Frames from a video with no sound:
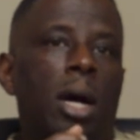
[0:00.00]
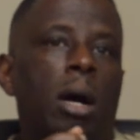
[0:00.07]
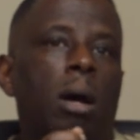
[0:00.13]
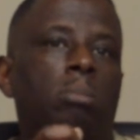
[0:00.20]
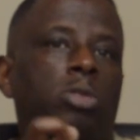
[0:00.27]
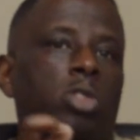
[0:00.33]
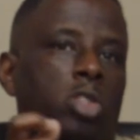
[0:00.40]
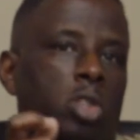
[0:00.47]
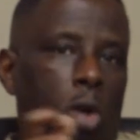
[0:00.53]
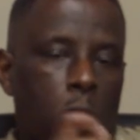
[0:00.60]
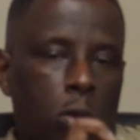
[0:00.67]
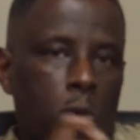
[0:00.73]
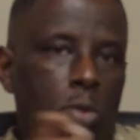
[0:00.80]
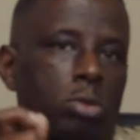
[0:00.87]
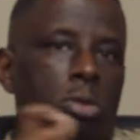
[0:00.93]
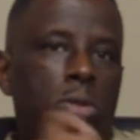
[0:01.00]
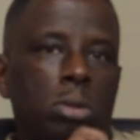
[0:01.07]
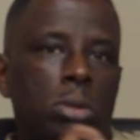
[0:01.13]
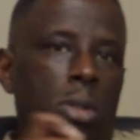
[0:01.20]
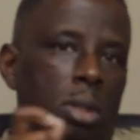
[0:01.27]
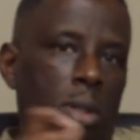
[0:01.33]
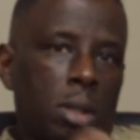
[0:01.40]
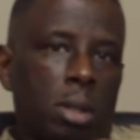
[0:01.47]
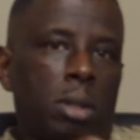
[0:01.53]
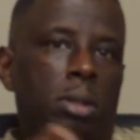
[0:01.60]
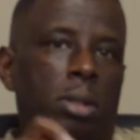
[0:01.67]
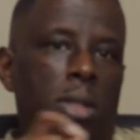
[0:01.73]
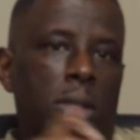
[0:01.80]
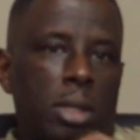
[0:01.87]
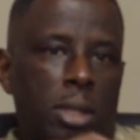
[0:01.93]
um, circles
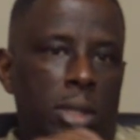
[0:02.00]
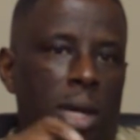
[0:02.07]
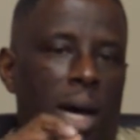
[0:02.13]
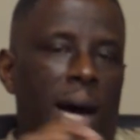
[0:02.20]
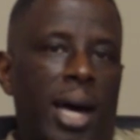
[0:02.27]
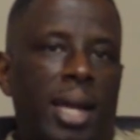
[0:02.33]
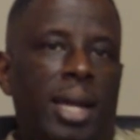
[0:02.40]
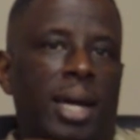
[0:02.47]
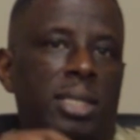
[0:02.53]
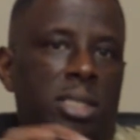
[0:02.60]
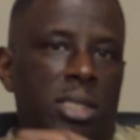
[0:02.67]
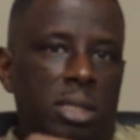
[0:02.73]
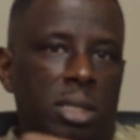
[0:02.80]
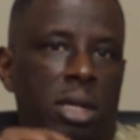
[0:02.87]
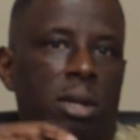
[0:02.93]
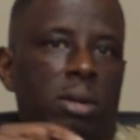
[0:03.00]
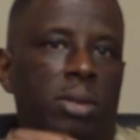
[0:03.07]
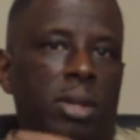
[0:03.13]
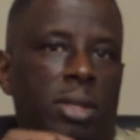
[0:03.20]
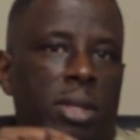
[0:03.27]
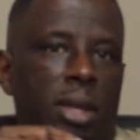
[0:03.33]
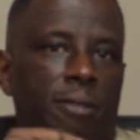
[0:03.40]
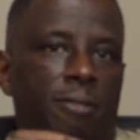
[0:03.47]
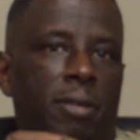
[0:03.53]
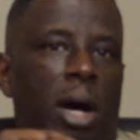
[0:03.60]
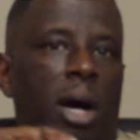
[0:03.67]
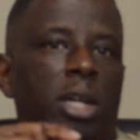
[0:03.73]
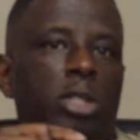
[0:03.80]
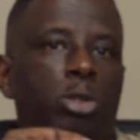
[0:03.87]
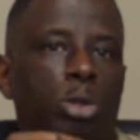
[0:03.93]
the, the highlights in there that they
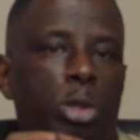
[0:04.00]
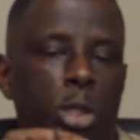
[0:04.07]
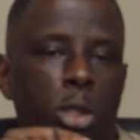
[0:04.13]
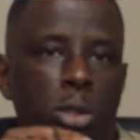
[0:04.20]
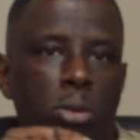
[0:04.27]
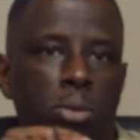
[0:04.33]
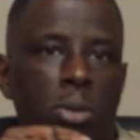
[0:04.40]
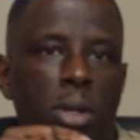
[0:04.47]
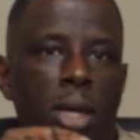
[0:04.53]
find true,